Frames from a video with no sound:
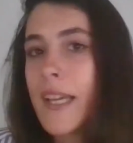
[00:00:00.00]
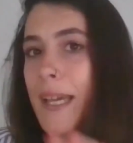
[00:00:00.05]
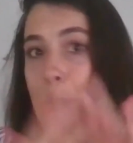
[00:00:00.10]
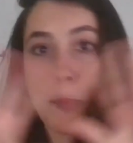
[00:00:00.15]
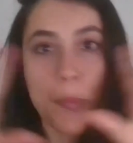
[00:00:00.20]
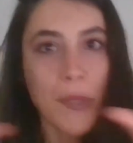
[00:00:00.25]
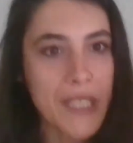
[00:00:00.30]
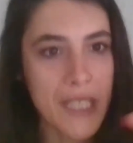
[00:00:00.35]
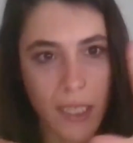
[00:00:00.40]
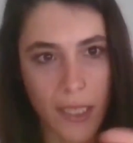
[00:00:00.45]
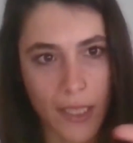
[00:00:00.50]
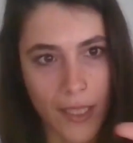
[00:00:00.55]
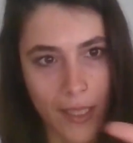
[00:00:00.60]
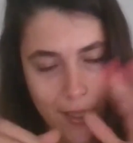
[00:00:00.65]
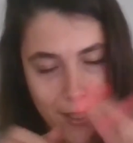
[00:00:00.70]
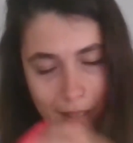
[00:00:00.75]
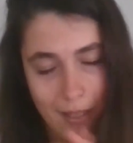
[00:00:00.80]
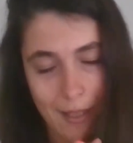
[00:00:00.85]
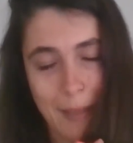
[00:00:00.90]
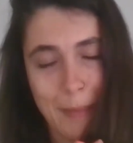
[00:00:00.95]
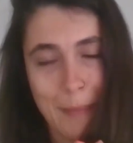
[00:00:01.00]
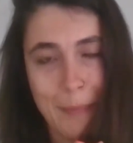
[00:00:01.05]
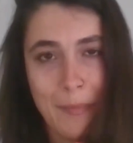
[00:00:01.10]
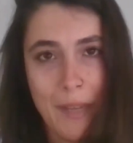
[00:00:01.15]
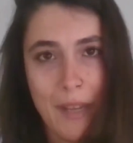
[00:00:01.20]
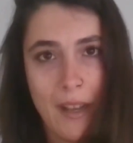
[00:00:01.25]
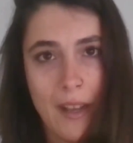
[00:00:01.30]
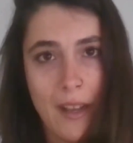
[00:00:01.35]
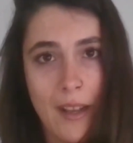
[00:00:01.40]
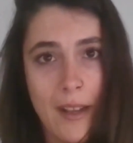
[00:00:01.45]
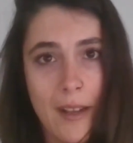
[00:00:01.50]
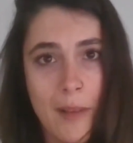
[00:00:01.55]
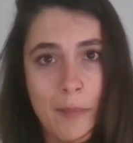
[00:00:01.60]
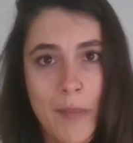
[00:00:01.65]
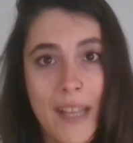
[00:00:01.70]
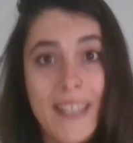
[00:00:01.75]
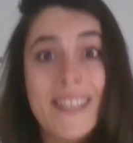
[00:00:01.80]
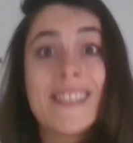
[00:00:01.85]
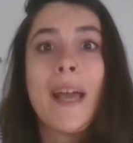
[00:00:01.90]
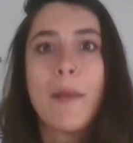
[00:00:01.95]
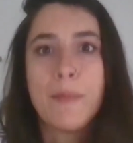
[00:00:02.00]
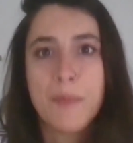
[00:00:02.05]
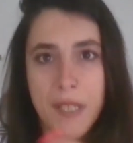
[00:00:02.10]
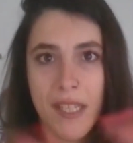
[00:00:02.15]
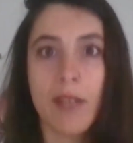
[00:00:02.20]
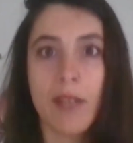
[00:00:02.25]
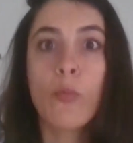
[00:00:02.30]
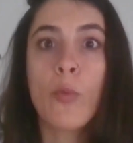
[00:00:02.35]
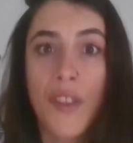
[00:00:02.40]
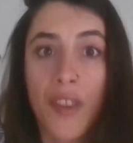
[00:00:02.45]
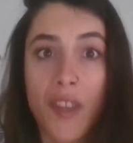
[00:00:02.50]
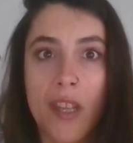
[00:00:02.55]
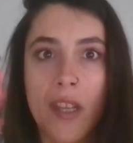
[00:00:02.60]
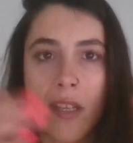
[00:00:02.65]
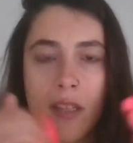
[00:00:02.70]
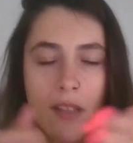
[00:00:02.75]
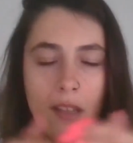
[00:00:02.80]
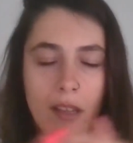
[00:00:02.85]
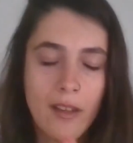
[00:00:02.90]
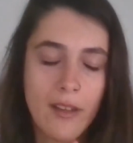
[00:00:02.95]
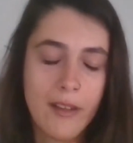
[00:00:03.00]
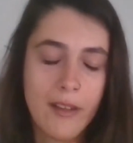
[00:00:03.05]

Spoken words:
completely adapted and within